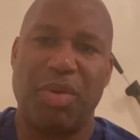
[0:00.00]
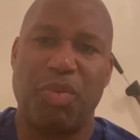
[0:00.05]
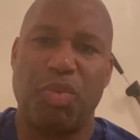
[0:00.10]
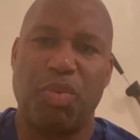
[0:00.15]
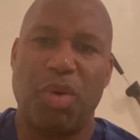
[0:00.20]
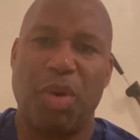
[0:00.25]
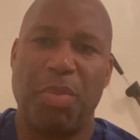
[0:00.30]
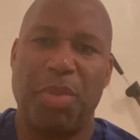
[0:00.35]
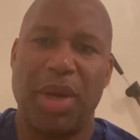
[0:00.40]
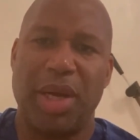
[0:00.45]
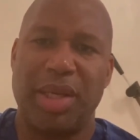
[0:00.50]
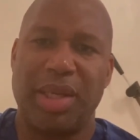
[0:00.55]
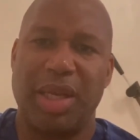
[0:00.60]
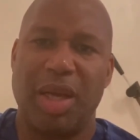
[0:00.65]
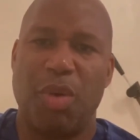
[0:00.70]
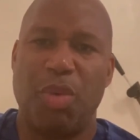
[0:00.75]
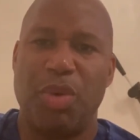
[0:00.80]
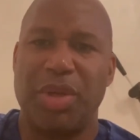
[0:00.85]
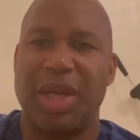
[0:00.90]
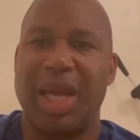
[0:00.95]
wrong
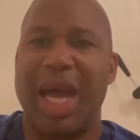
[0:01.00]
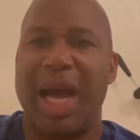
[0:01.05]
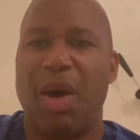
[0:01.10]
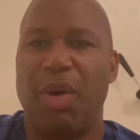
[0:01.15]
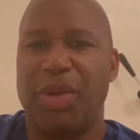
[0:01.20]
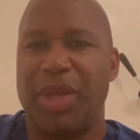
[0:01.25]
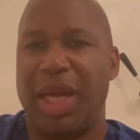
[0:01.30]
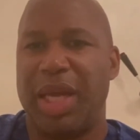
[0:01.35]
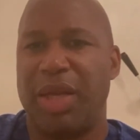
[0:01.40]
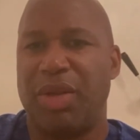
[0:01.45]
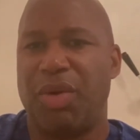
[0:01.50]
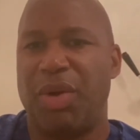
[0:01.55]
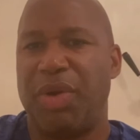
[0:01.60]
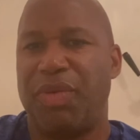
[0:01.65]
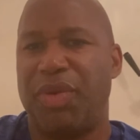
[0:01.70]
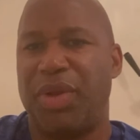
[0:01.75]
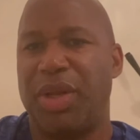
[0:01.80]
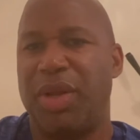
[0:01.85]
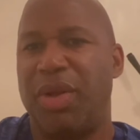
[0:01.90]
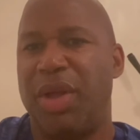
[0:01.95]
personnel was out there, sorry,
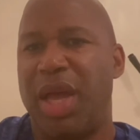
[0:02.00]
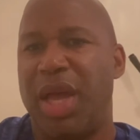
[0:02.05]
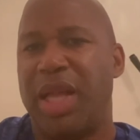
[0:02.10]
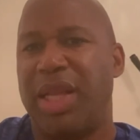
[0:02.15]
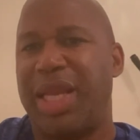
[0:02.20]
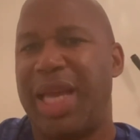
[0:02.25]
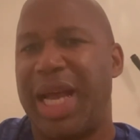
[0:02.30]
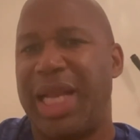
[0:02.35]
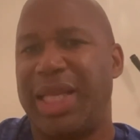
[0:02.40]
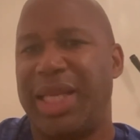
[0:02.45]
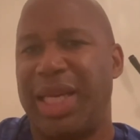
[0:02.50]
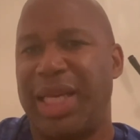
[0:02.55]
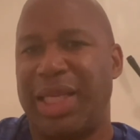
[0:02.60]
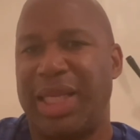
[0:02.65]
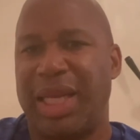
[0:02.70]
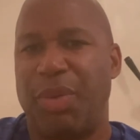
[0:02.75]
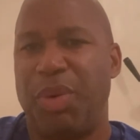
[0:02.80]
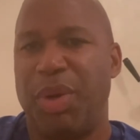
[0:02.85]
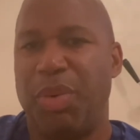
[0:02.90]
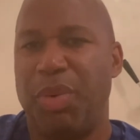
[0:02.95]
for the
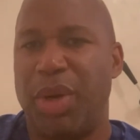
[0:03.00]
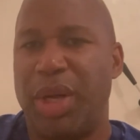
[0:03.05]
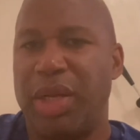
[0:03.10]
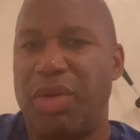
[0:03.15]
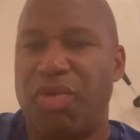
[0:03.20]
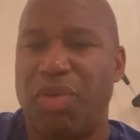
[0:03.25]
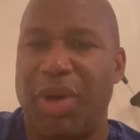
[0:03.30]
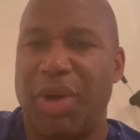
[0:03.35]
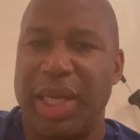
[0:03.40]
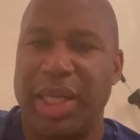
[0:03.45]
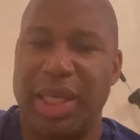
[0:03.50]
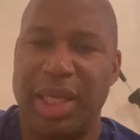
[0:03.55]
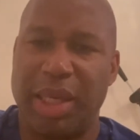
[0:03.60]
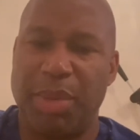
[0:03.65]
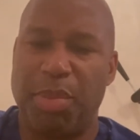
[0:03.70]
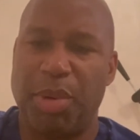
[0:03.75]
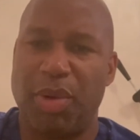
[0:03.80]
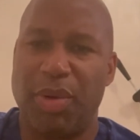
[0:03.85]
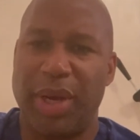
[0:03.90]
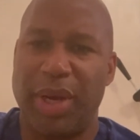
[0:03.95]
tactics that we were trying to
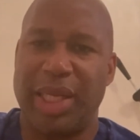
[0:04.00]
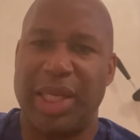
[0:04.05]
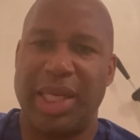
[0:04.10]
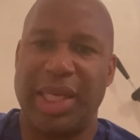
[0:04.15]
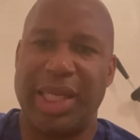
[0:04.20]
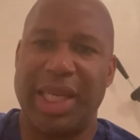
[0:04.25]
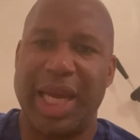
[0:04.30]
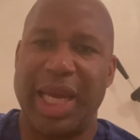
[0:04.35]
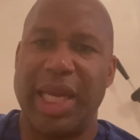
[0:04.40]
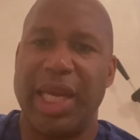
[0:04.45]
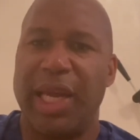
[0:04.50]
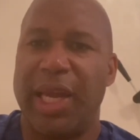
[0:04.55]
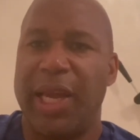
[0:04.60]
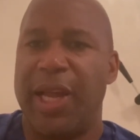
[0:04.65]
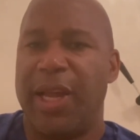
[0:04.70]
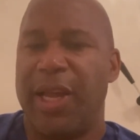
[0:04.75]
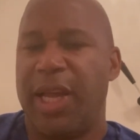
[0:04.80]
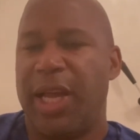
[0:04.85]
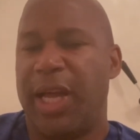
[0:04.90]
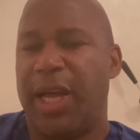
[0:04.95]
deploy today.
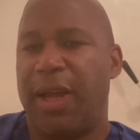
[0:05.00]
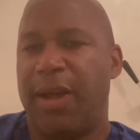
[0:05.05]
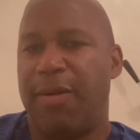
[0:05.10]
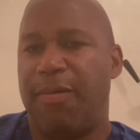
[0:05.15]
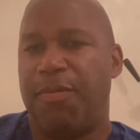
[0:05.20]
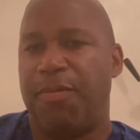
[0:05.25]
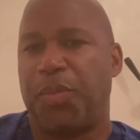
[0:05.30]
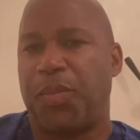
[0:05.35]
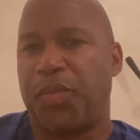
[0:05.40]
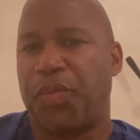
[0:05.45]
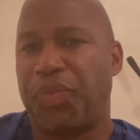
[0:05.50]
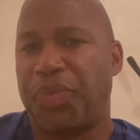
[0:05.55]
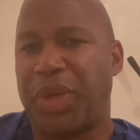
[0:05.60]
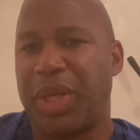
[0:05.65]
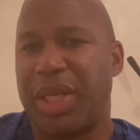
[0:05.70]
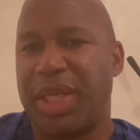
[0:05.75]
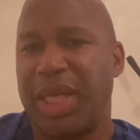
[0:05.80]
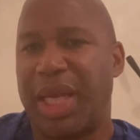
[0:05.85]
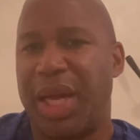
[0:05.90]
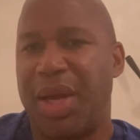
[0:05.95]

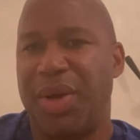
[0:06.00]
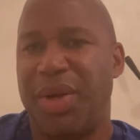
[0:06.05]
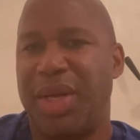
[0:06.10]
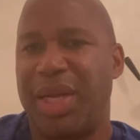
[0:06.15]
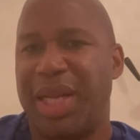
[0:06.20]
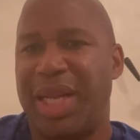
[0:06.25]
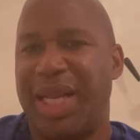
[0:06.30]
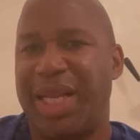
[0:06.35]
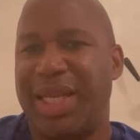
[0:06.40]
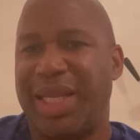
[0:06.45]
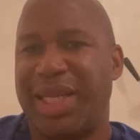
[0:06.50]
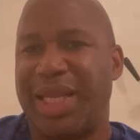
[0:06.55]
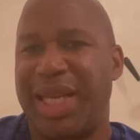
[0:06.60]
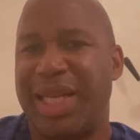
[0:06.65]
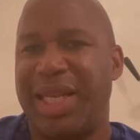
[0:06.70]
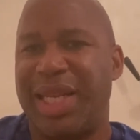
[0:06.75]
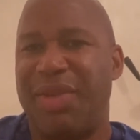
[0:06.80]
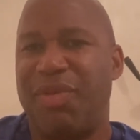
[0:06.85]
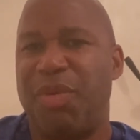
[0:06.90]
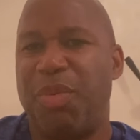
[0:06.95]
So, as I
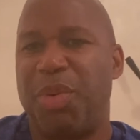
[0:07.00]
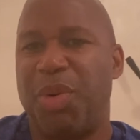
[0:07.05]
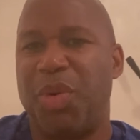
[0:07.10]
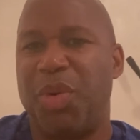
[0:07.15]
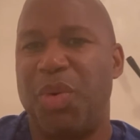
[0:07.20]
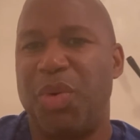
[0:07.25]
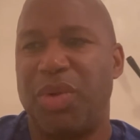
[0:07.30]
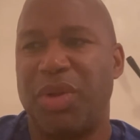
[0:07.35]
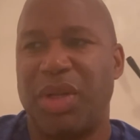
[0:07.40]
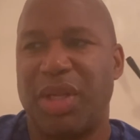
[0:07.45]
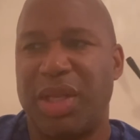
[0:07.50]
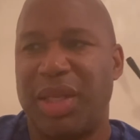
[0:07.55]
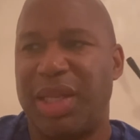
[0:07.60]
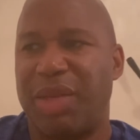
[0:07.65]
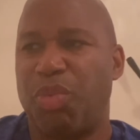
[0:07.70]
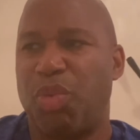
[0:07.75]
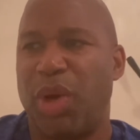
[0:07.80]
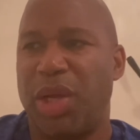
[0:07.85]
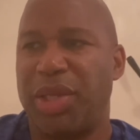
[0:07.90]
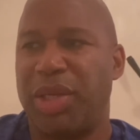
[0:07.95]
said, Liverpool,
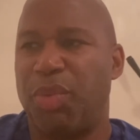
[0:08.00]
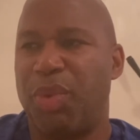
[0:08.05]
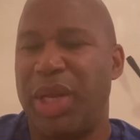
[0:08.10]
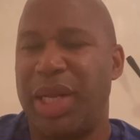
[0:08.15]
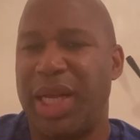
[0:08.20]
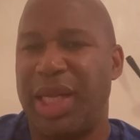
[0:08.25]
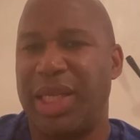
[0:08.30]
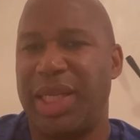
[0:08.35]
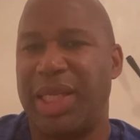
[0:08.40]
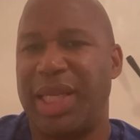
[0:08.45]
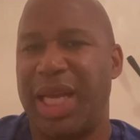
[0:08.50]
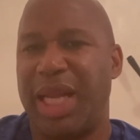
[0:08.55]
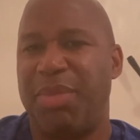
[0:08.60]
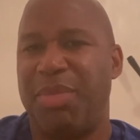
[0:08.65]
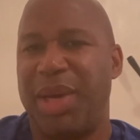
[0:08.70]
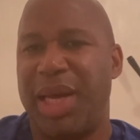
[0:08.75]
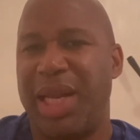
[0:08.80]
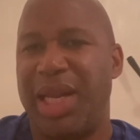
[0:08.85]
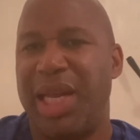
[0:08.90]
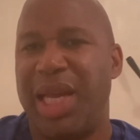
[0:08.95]
once it went out to
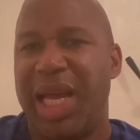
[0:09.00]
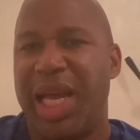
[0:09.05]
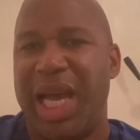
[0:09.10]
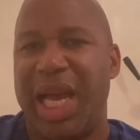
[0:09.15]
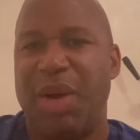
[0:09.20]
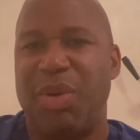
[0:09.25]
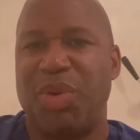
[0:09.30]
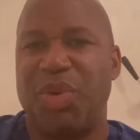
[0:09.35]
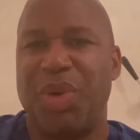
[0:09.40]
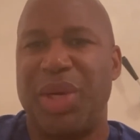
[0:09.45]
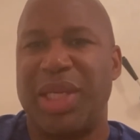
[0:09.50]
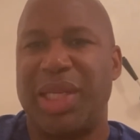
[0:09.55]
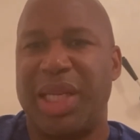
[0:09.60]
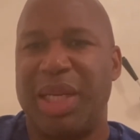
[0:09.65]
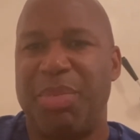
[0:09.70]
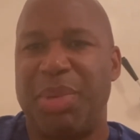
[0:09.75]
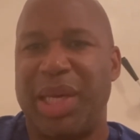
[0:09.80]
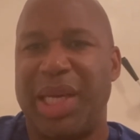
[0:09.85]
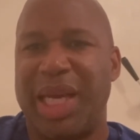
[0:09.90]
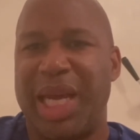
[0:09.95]
10 men, it was always
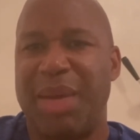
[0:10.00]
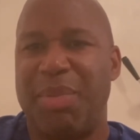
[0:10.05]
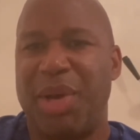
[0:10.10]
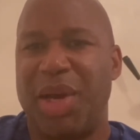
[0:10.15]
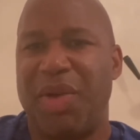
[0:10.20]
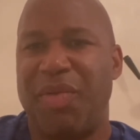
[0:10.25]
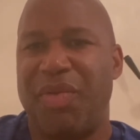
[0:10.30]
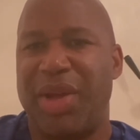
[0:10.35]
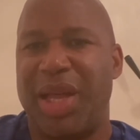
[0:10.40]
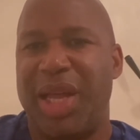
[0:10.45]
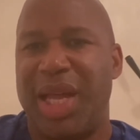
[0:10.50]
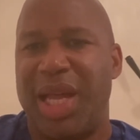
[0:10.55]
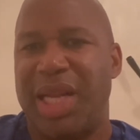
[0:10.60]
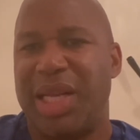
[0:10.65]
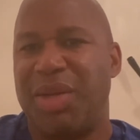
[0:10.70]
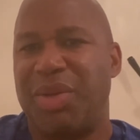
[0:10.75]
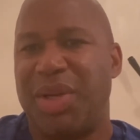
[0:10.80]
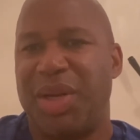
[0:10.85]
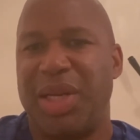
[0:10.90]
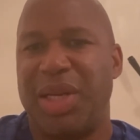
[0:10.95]
going to be game over.
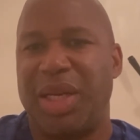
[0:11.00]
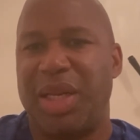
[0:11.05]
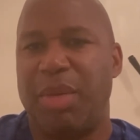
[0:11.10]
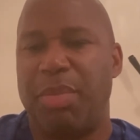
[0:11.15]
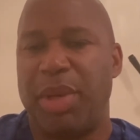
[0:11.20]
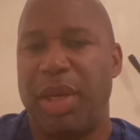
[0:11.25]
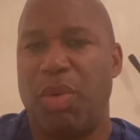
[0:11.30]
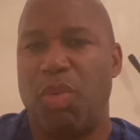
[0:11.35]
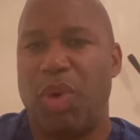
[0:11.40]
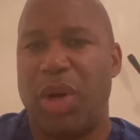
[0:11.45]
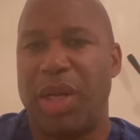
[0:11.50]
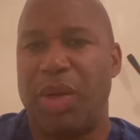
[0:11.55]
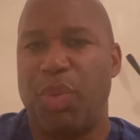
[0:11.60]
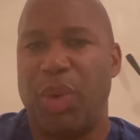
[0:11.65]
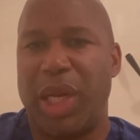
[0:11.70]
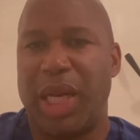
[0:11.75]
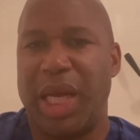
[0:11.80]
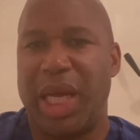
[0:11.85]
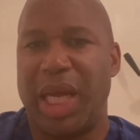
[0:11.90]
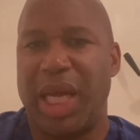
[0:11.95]
There's only going to be one
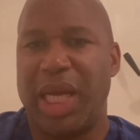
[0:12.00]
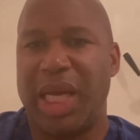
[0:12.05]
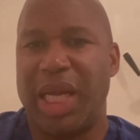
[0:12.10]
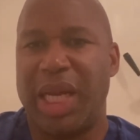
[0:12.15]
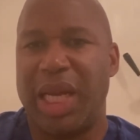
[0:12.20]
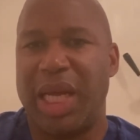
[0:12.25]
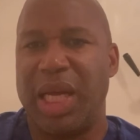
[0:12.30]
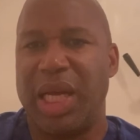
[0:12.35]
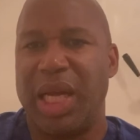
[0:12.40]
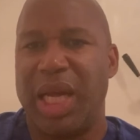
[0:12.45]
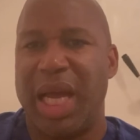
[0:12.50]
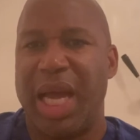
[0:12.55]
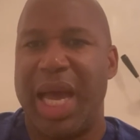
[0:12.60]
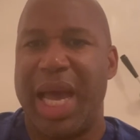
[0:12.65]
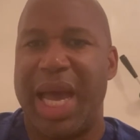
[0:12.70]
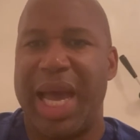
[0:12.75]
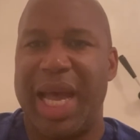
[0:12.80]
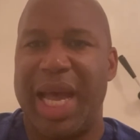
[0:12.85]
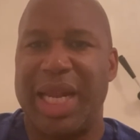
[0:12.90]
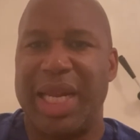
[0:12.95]
winner, you know.
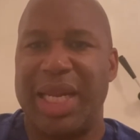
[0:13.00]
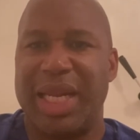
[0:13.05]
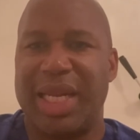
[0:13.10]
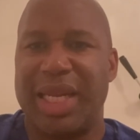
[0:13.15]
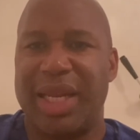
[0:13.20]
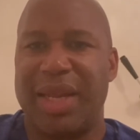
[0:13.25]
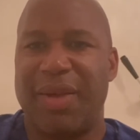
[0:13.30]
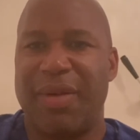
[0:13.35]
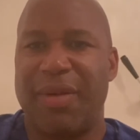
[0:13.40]
And